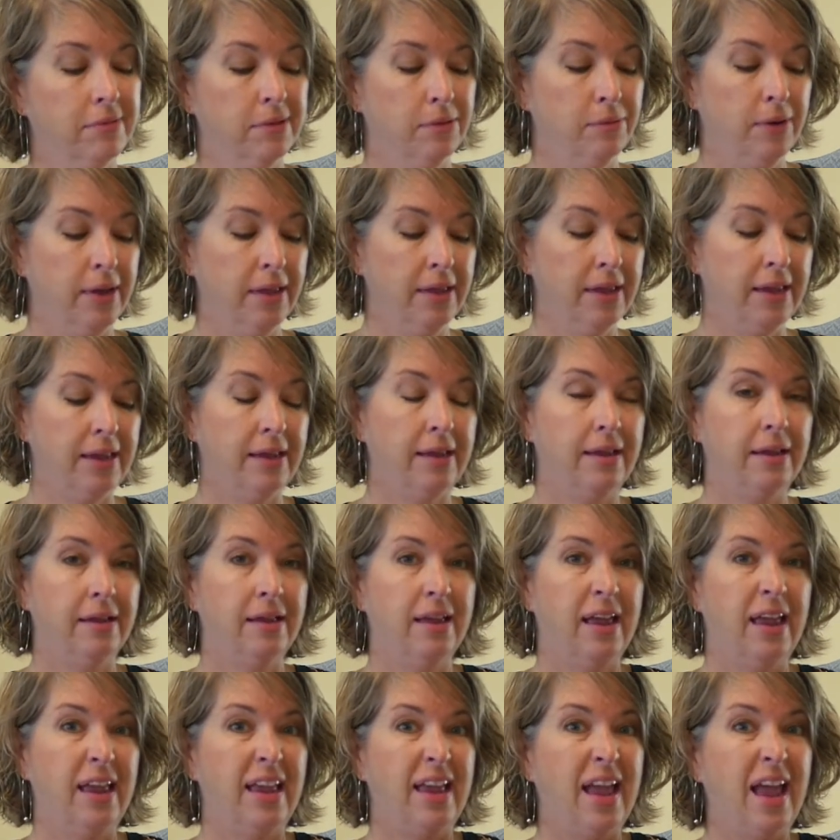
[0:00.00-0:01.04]
Well, he
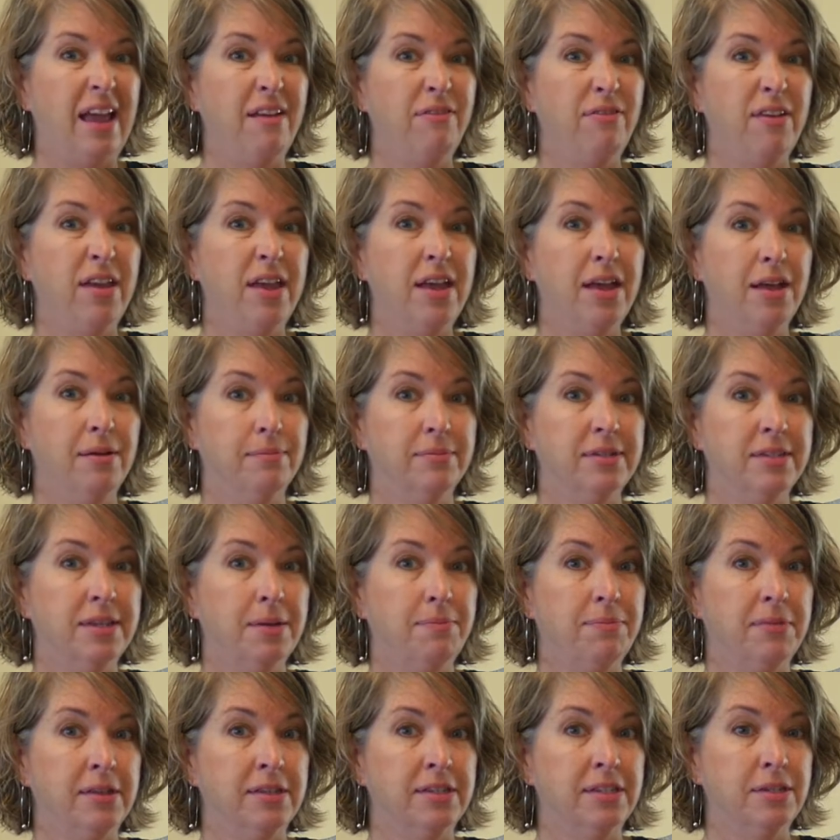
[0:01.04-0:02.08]
gave him
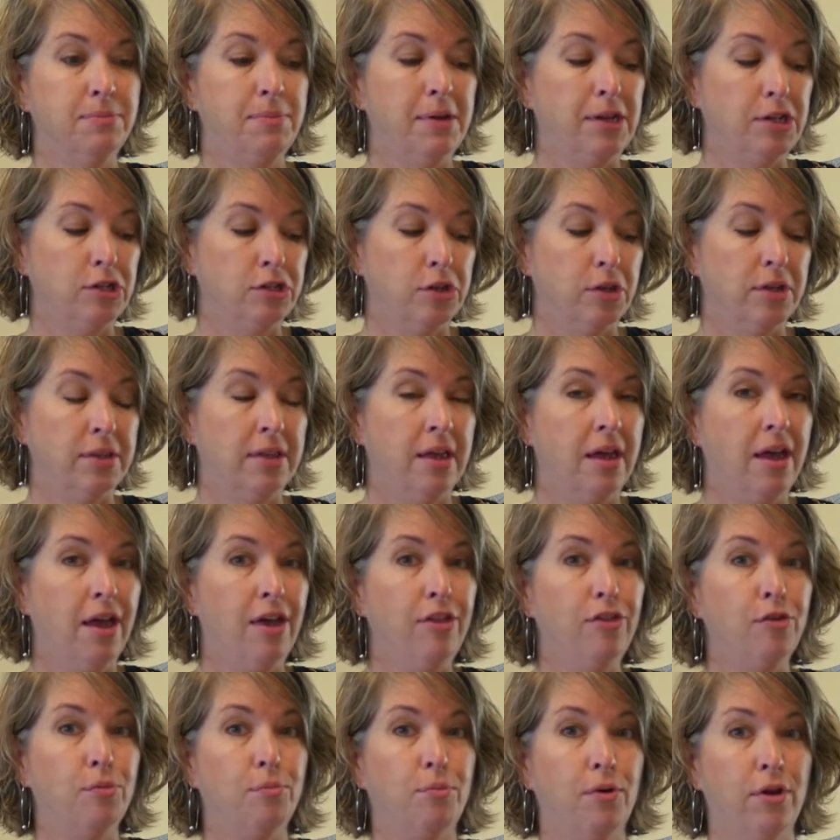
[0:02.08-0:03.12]
something special, and the
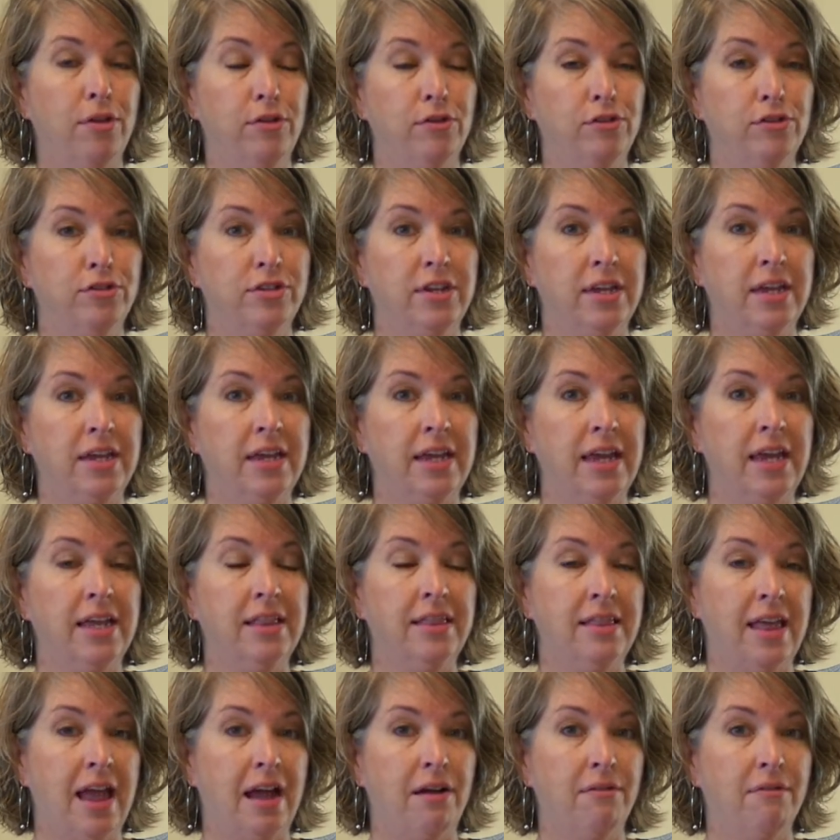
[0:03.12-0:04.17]
other brothers didn't
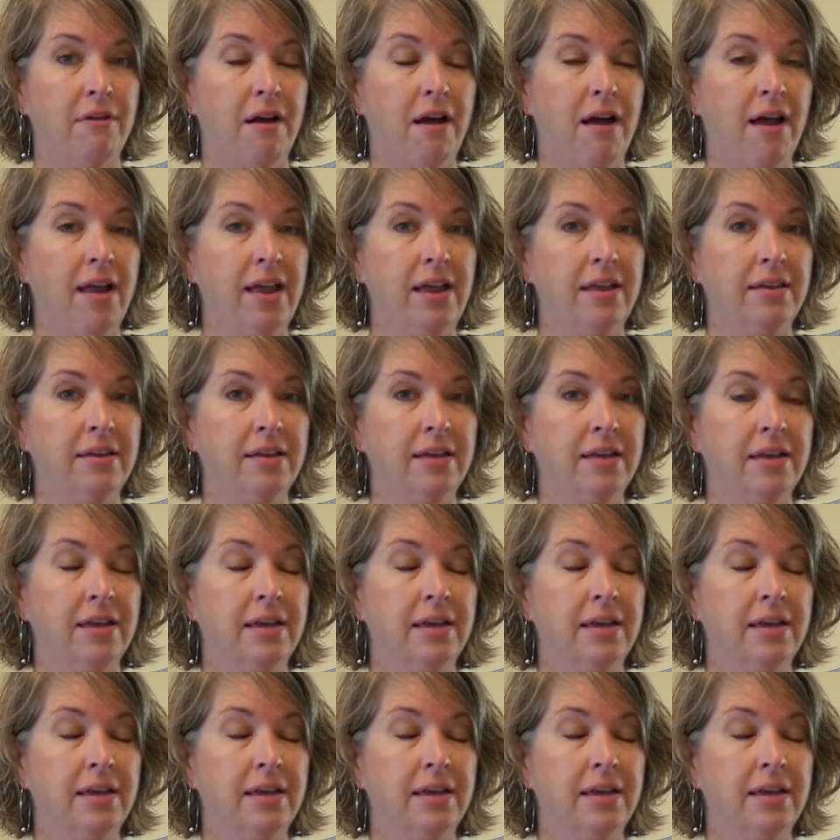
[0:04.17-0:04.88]
get that, right?